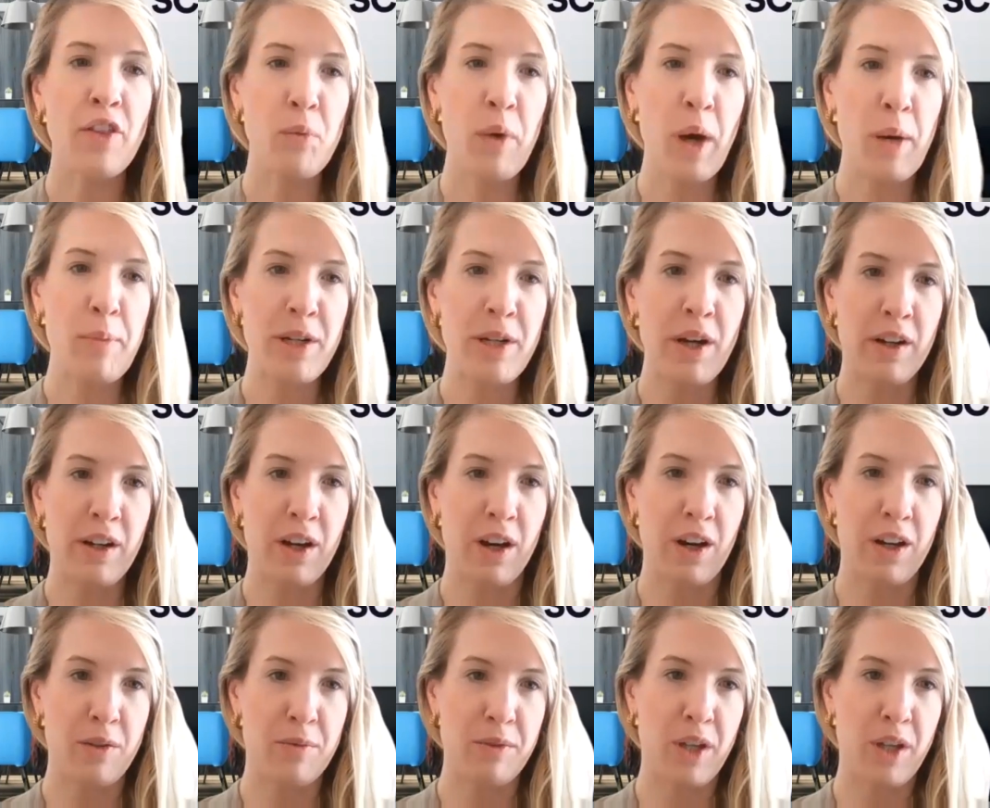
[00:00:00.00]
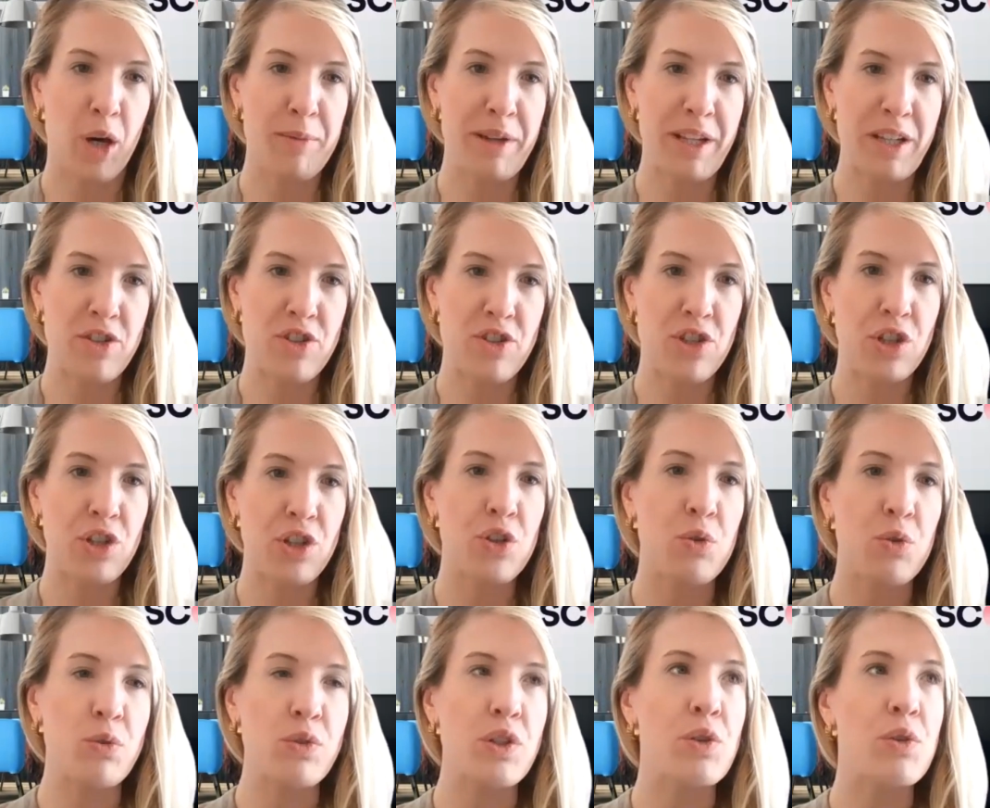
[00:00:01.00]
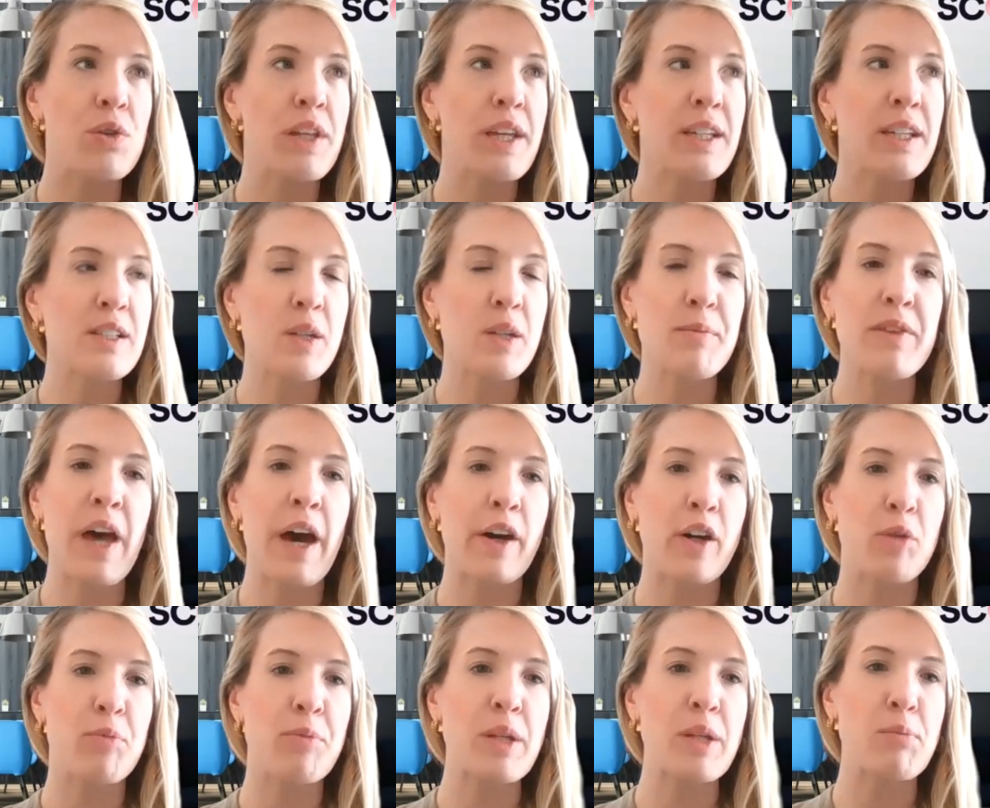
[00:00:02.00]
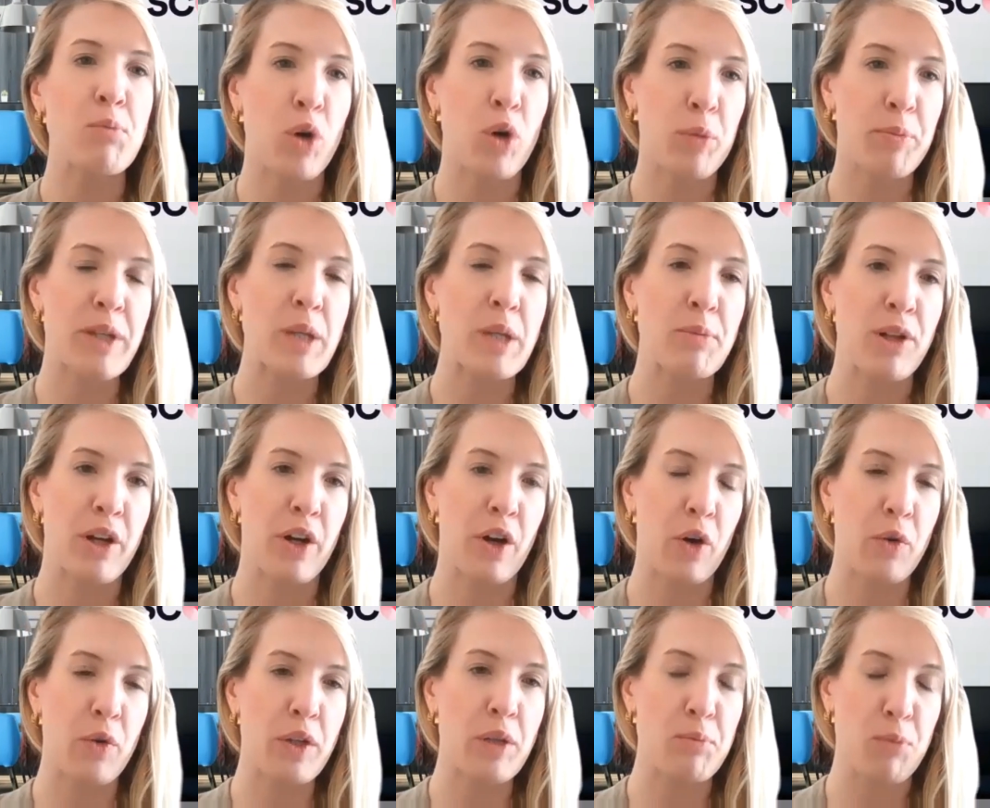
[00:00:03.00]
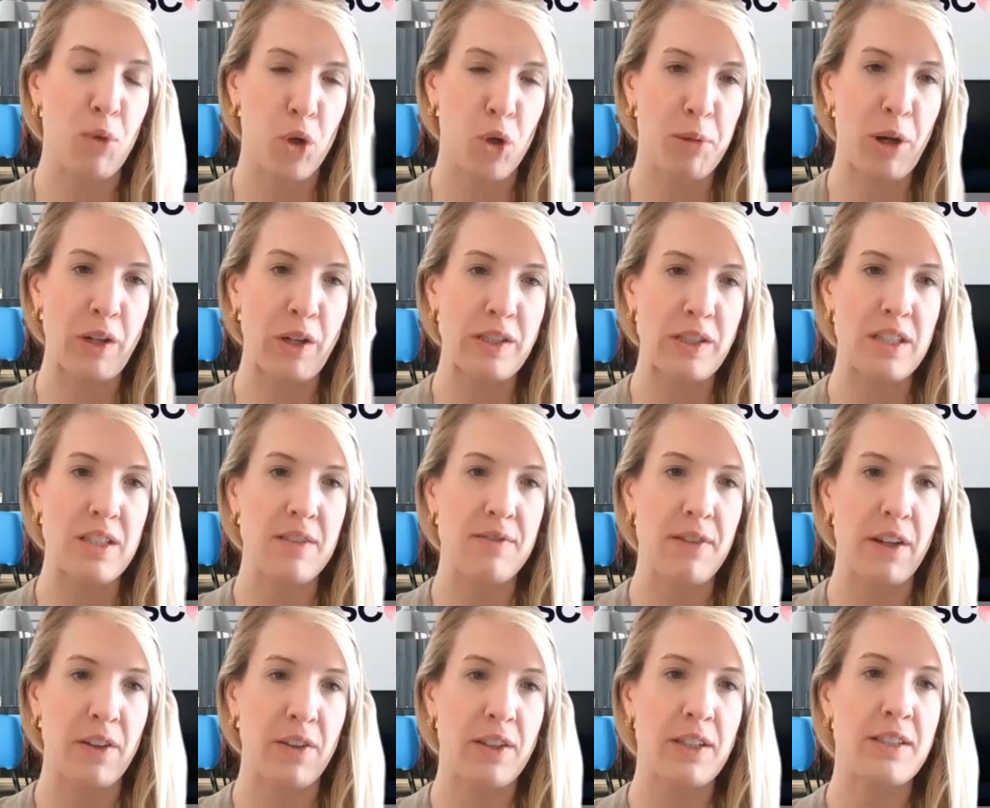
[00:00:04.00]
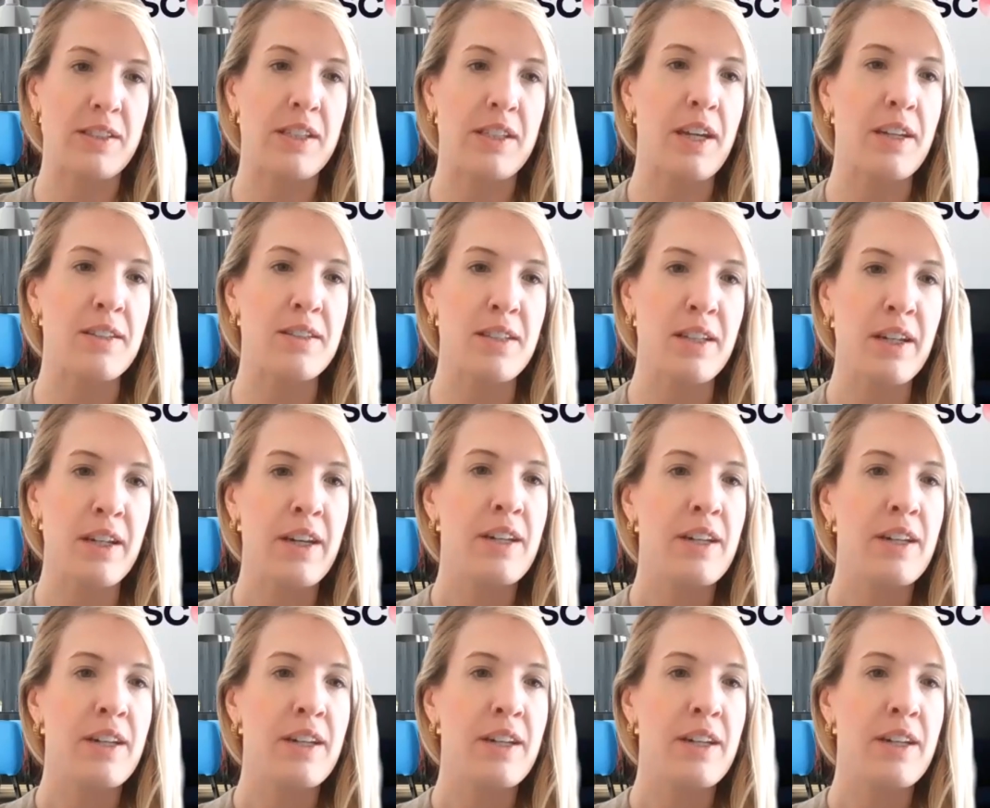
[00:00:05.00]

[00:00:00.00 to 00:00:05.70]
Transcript: On the webinar comment too, do you think some of that could be more people are owning more parts of the funnel these days?